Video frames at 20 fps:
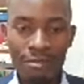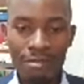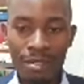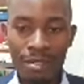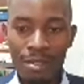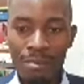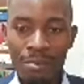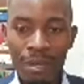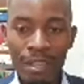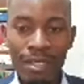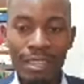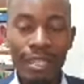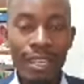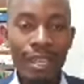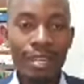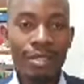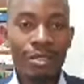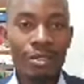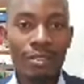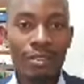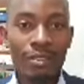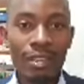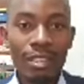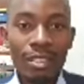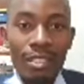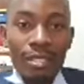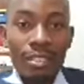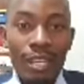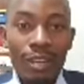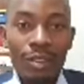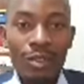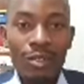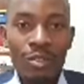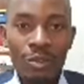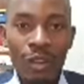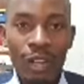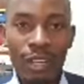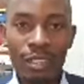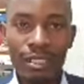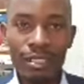But it is a
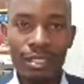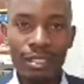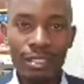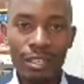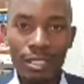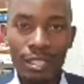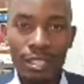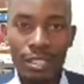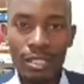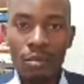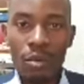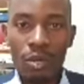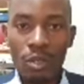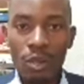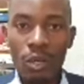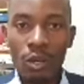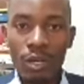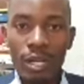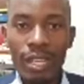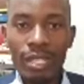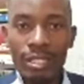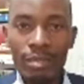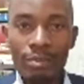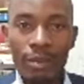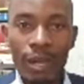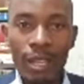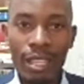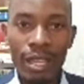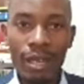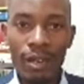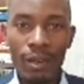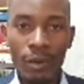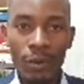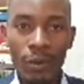contract. It is recognized by the law.